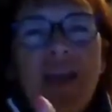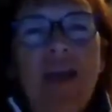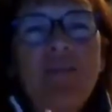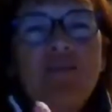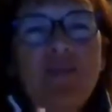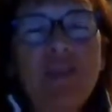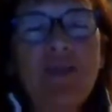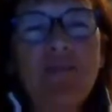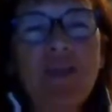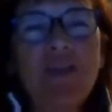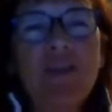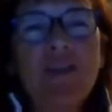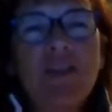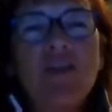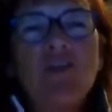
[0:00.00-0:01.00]
Again, for somebody
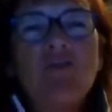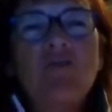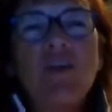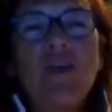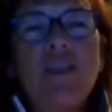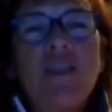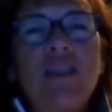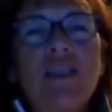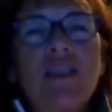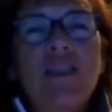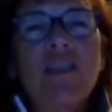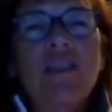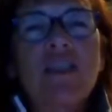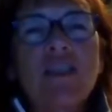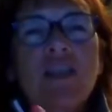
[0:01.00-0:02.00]
who's introverted
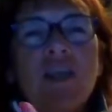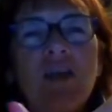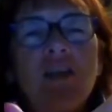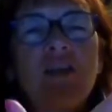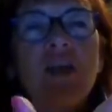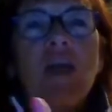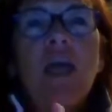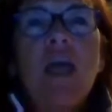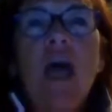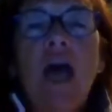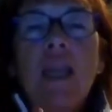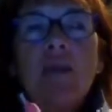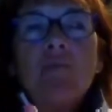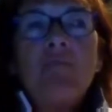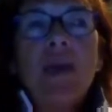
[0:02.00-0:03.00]
is just kind of,
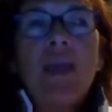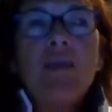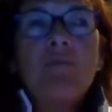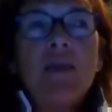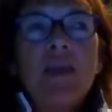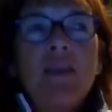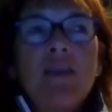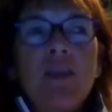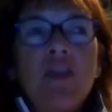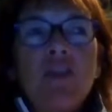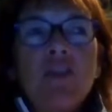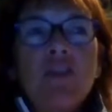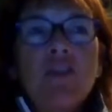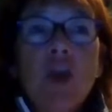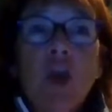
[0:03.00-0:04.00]
and it may be that you
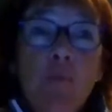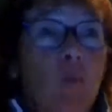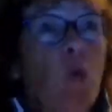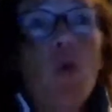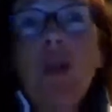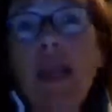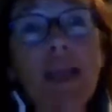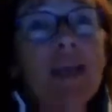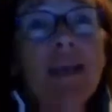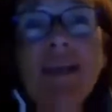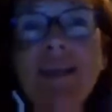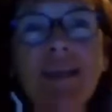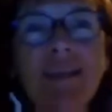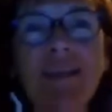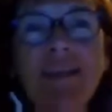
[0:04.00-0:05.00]
just go morning
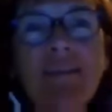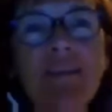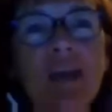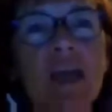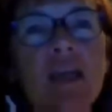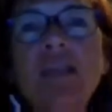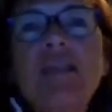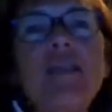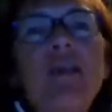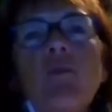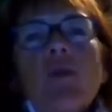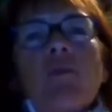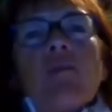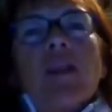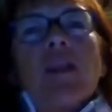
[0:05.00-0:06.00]
and see
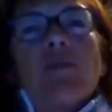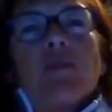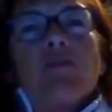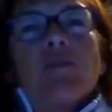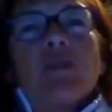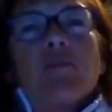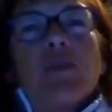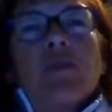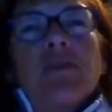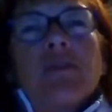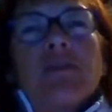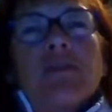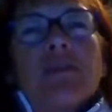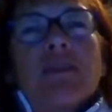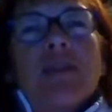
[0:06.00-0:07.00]
if anybody
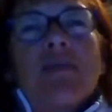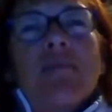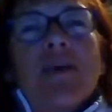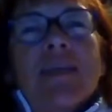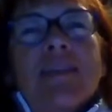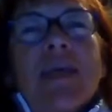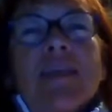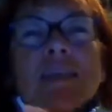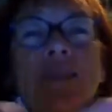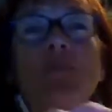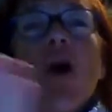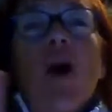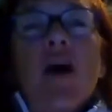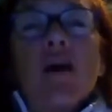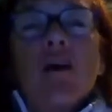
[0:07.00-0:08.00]
responds. Does that make sense? And
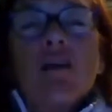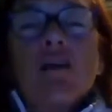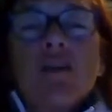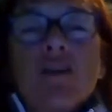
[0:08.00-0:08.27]
smile.